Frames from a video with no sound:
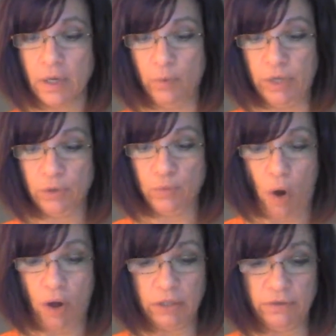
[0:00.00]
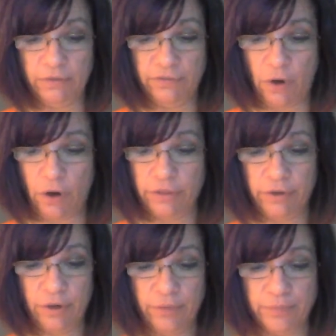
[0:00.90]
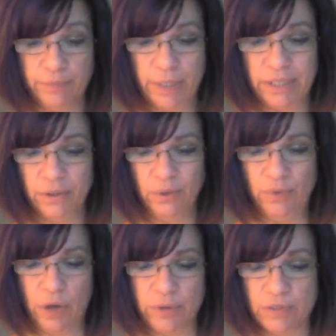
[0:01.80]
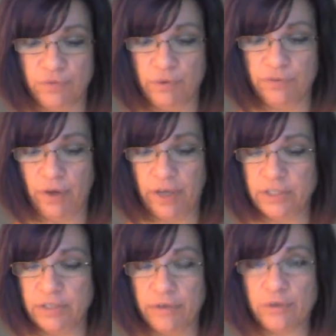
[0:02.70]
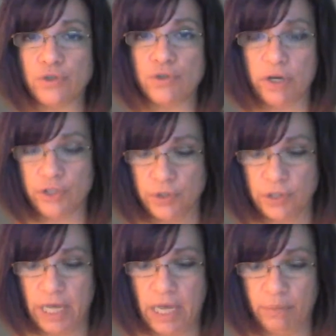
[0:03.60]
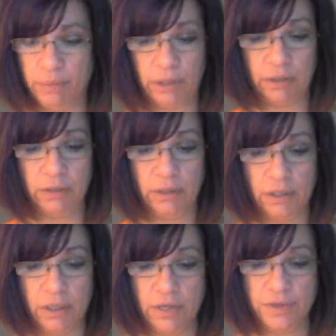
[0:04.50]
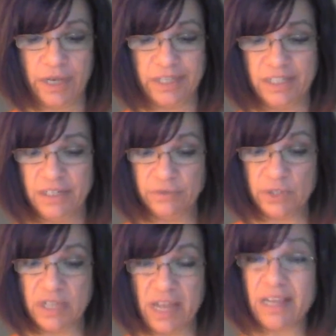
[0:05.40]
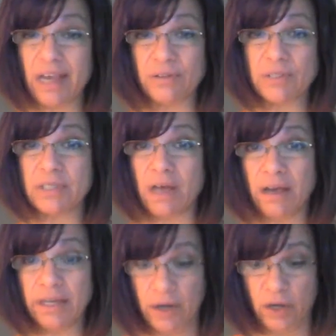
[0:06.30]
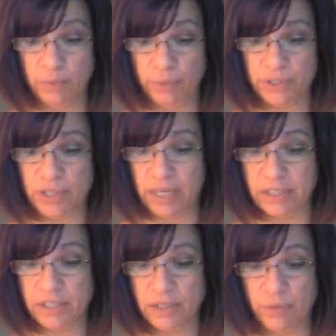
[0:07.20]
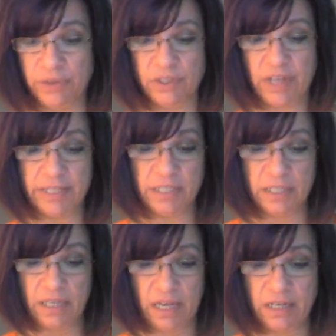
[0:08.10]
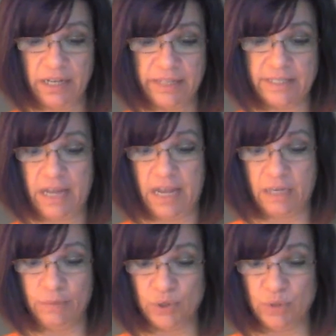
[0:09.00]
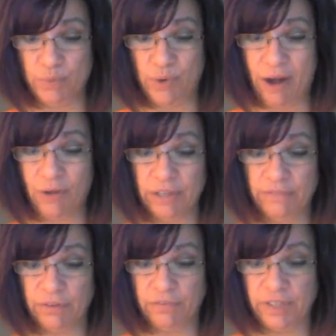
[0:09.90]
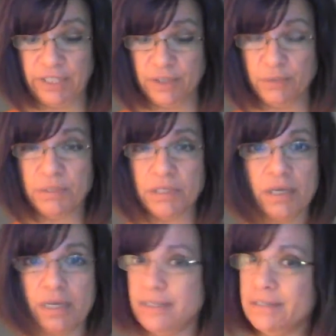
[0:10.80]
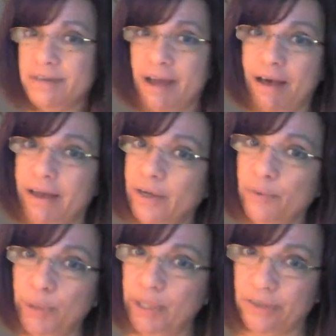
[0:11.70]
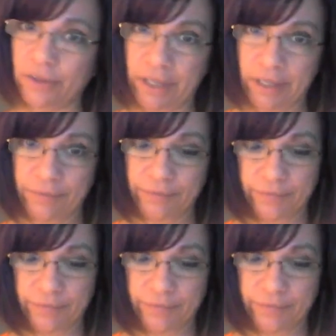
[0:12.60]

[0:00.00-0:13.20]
We could walk a little farther, but who knows if we'll find another structure to camp in. The idea of staying outside unprotected with testing candidates and animals prowling for victims is not appealing.